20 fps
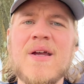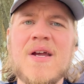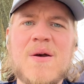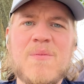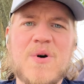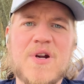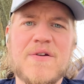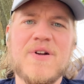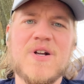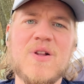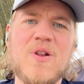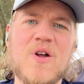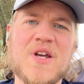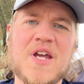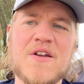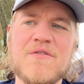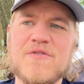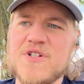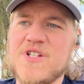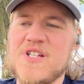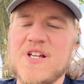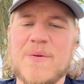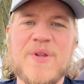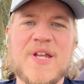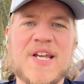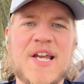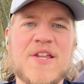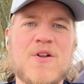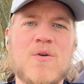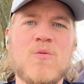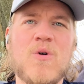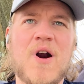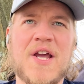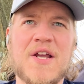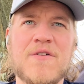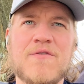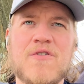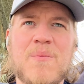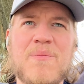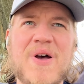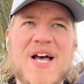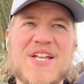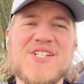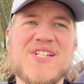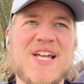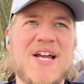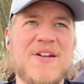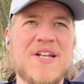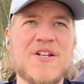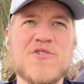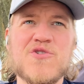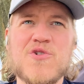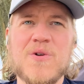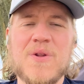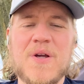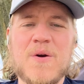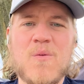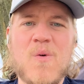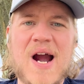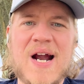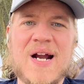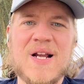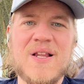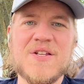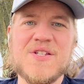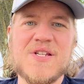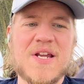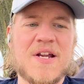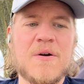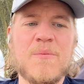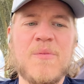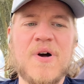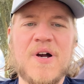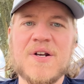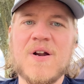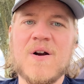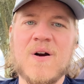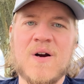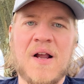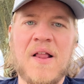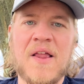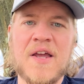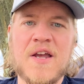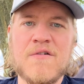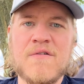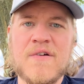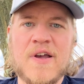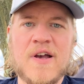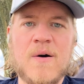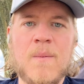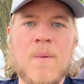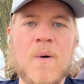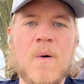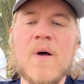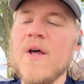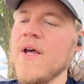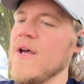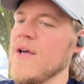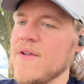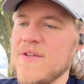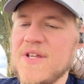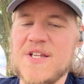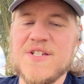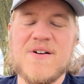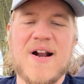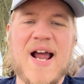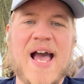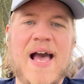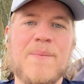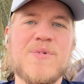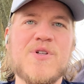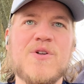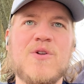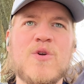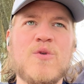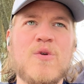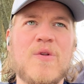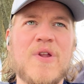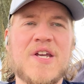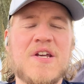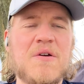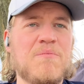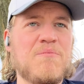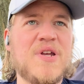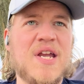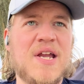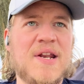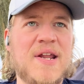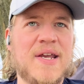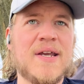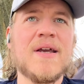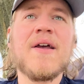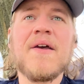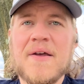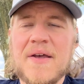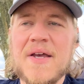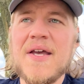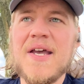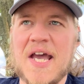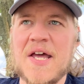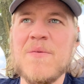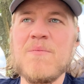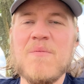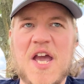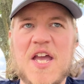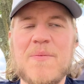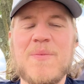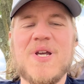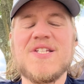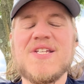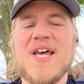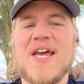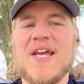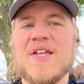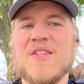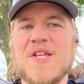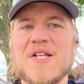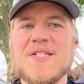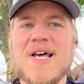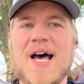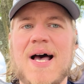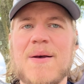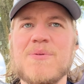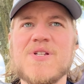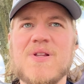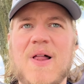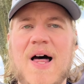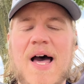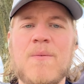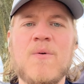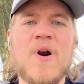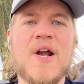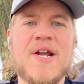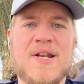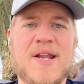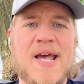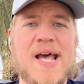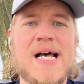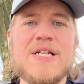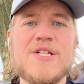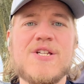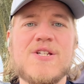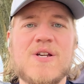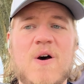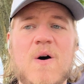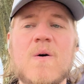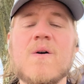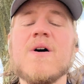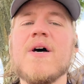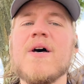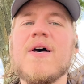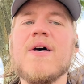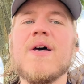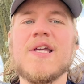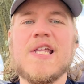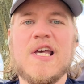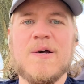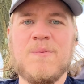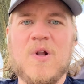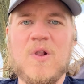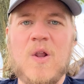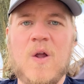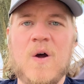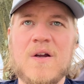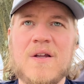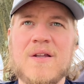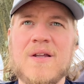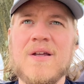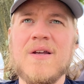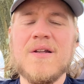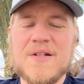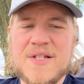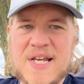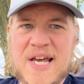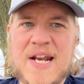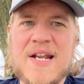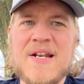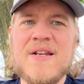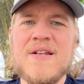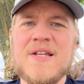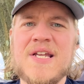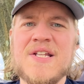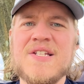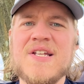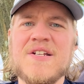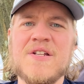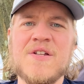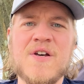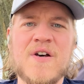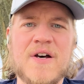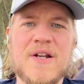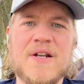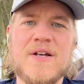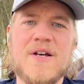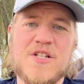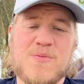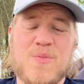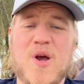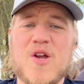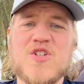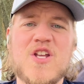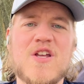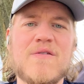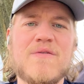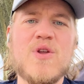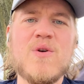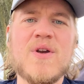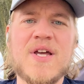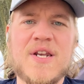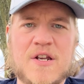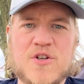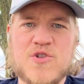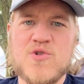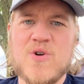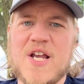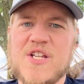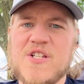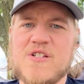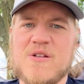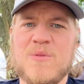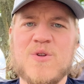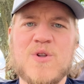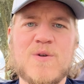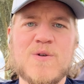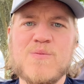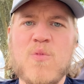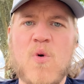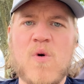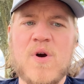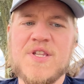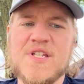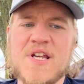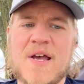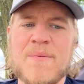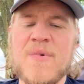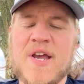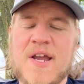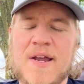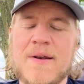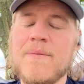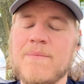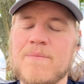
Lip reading: But if you're looking for something in the running for best sounding truly wireless earbud currently available, these are absolutely competing and maybe taking the top slot right now, so give them a look. Denon, you did good, especially if you can address some of those points I made.